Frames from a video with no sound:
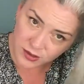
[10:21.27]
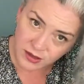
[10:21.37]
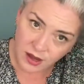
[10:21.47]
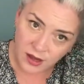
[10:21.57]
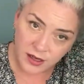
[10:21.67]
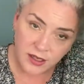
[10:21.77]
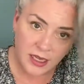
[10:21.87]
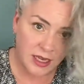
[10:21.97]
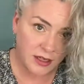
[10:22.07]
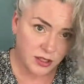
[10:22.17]
not
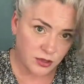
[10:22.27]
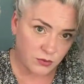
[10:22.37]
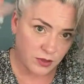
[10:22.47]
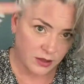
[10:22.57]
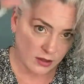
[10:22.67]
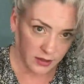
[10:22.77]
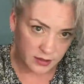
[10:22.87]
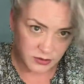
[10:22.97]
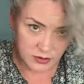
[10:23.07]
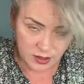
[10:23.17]
engaged with the
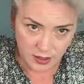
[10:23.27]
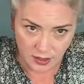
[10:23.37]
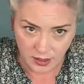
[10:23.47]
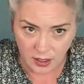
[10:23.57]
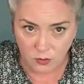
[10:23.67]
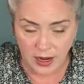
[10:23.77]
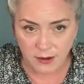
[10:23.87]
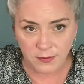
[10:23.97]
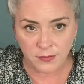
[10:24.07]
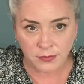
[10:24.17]
silk in any way.
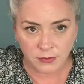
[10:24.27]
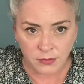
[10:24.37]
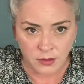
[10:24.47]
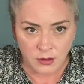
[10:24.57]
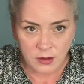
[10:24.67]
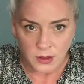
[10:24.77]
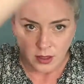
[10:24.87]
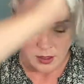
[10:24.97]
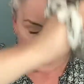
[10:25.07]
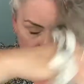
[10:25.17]

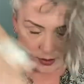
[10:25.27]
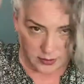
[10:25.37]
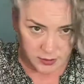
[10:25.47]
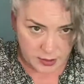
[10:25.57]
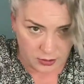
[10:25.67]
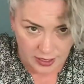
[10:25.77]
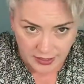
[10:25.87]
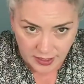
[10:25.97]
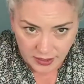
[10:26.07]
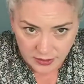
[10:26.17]
So I
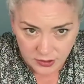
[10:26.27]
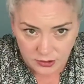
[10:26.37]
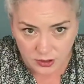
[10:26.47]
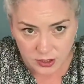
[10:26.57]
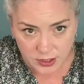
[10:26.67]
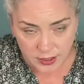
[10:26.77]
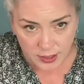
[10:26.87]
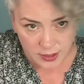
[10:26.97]
take the scrunchie